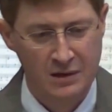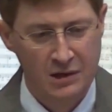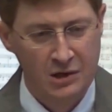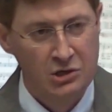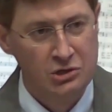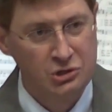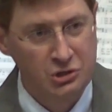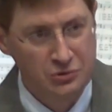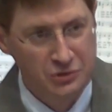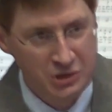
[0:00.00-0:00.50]

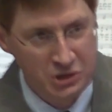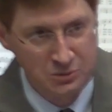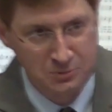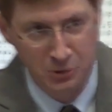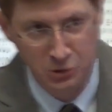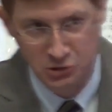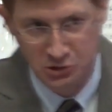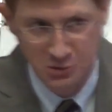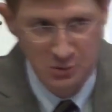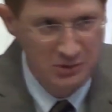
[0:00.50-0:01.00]
So this
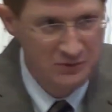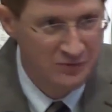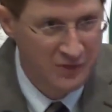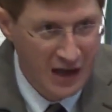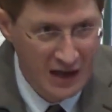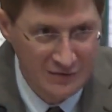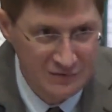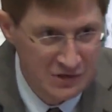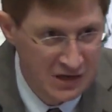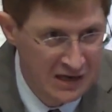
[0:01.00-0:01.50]
person with
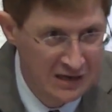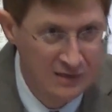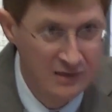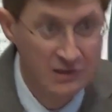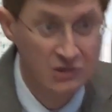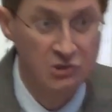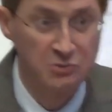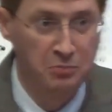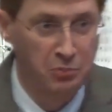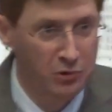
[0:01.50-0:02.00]
five
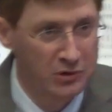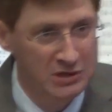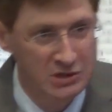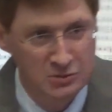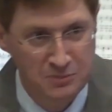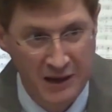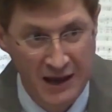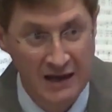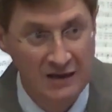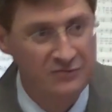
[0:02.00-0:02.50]
talents brings
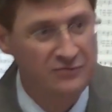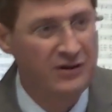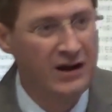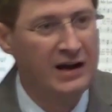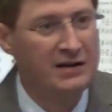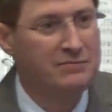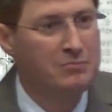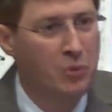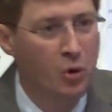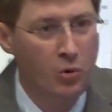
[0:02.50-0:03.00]
back
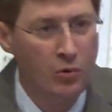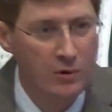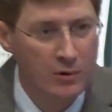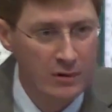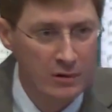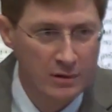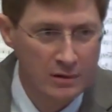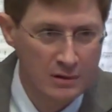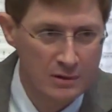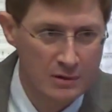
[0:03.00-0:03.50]
five more.